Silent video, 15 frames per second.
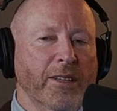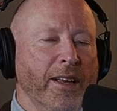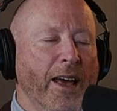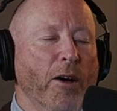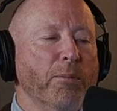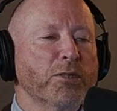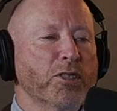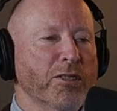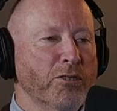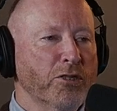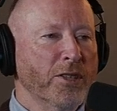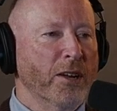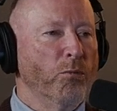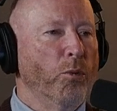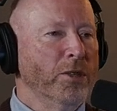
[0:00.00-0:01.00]
help us
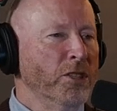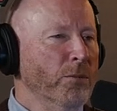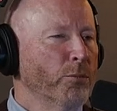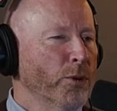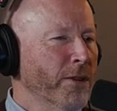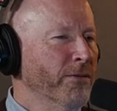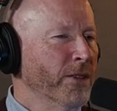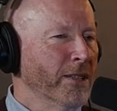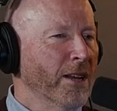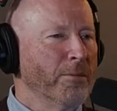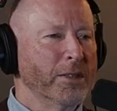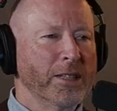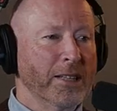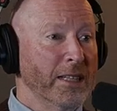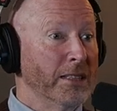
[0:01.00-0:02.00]
understand, what's a briefing? I
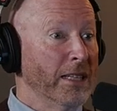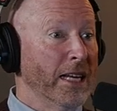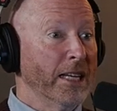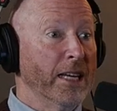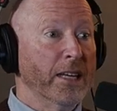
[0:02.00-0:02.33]
mean, it's like